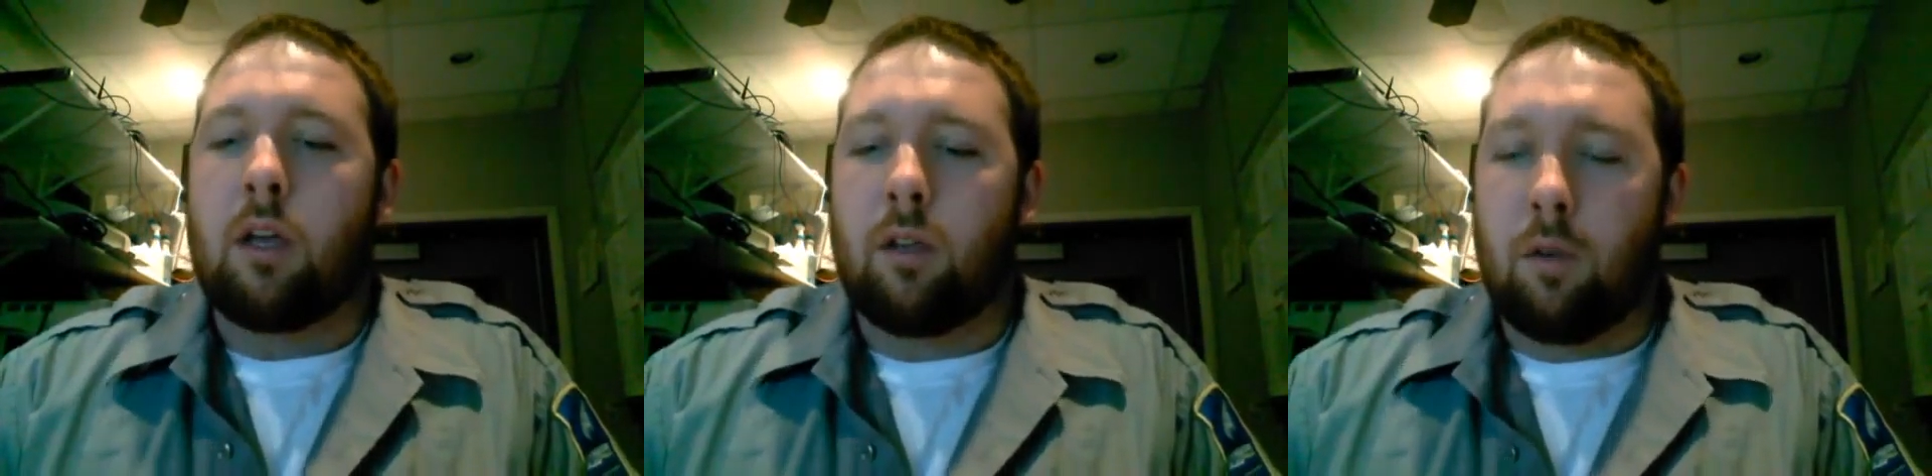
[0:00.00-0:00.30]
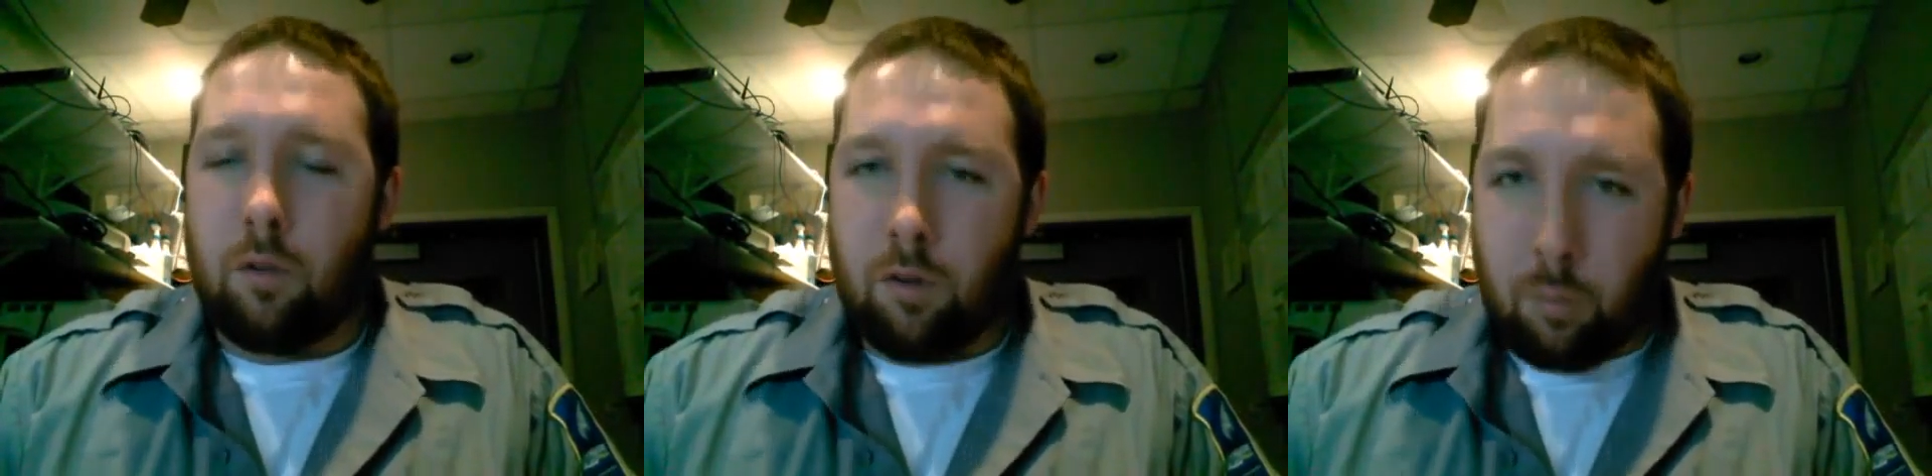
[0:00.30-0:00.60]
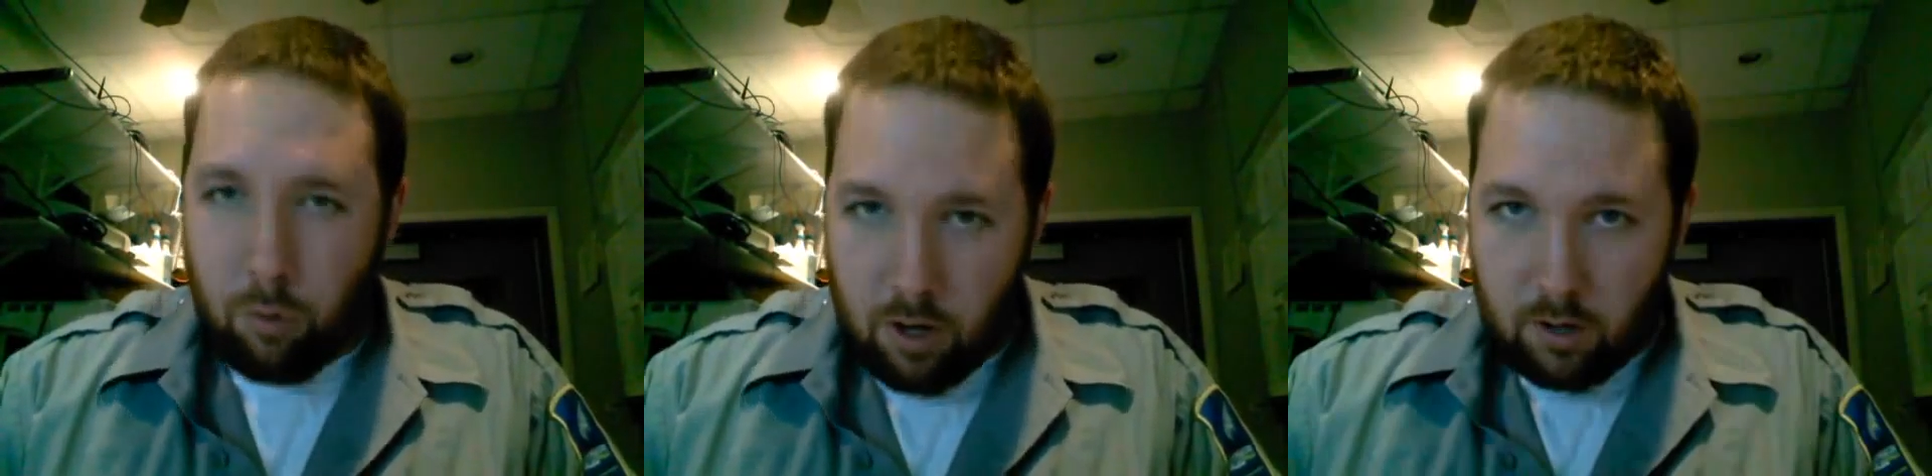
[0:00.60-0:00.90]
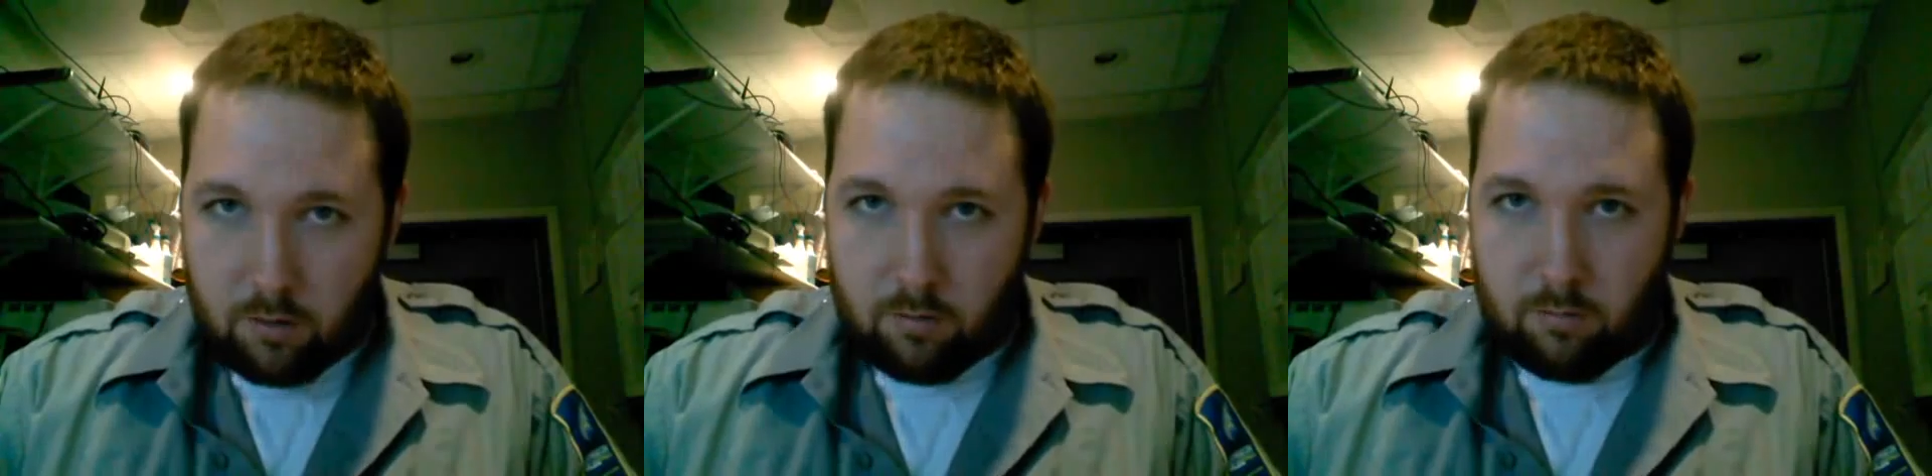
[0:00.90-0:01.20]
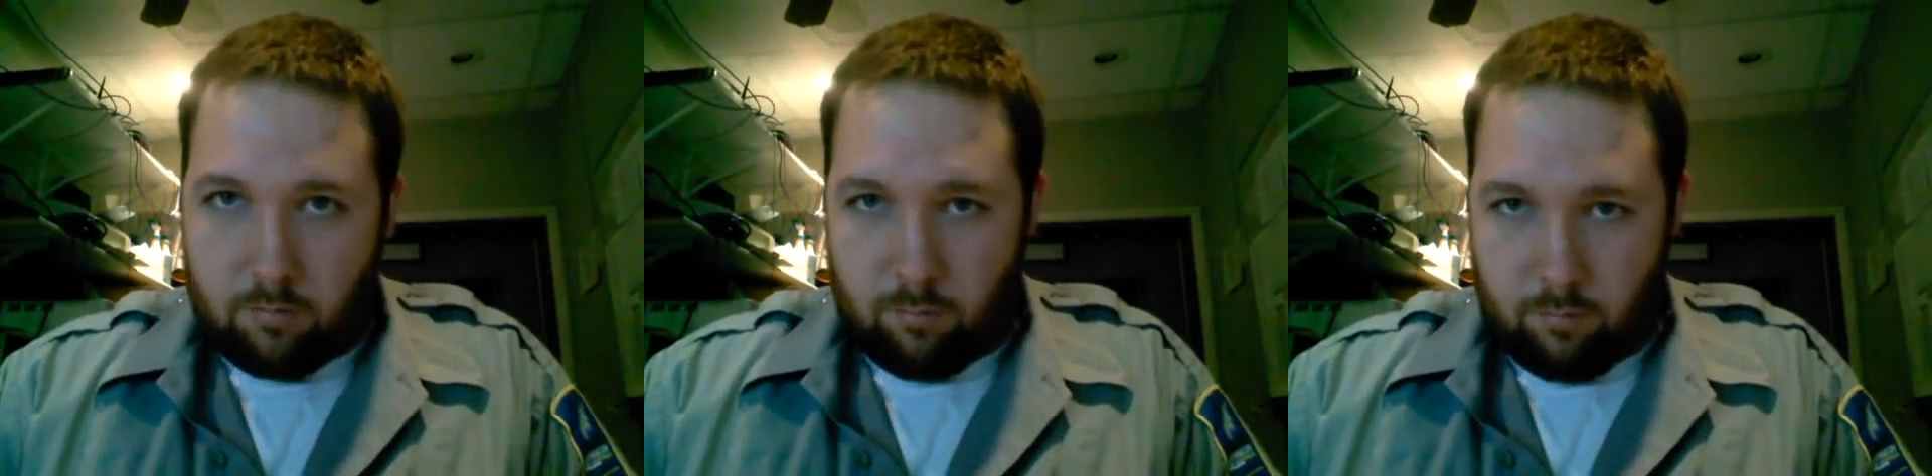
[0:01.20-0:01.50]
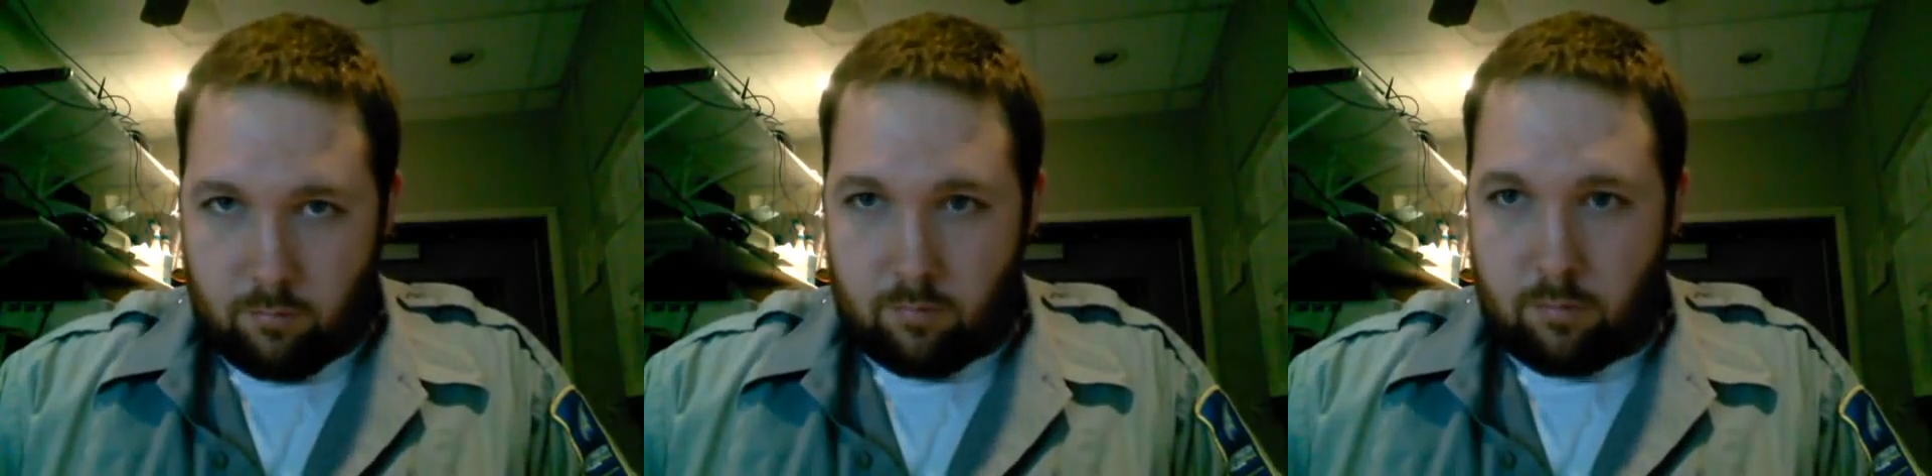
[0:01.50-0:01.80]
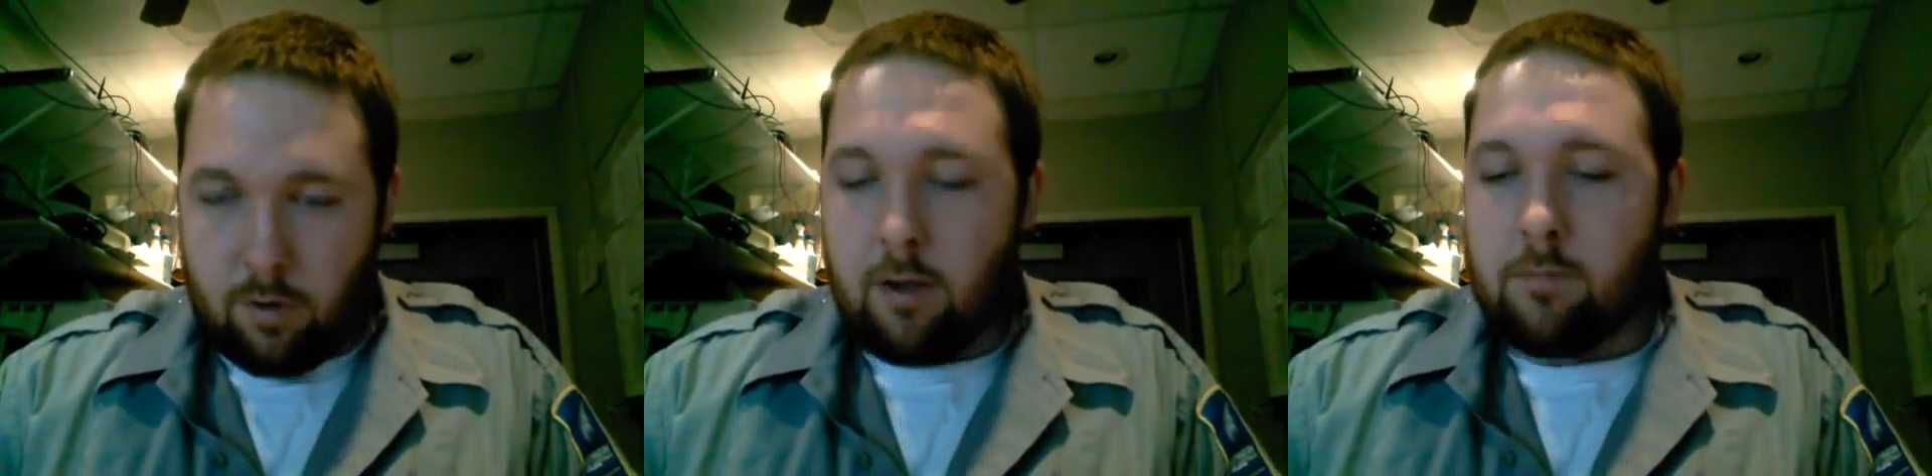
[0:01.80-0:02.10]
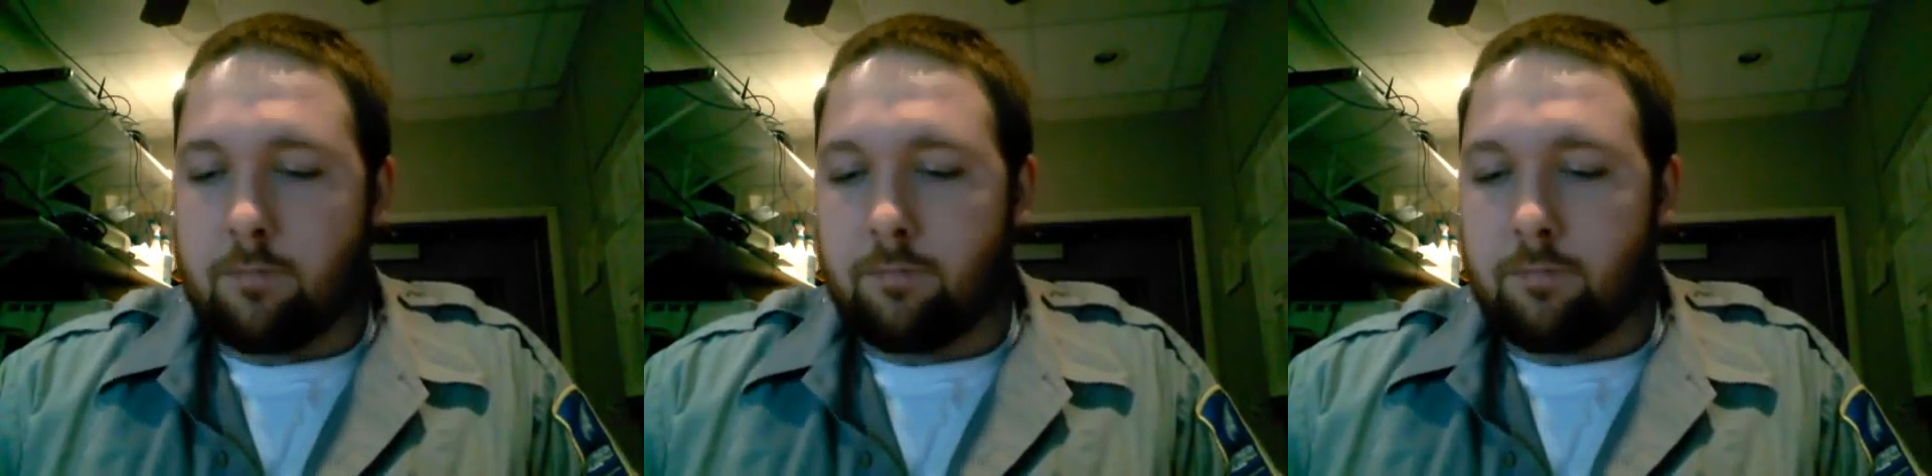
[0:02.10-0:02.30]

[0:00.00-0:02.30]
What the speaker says: Use your brain, okay?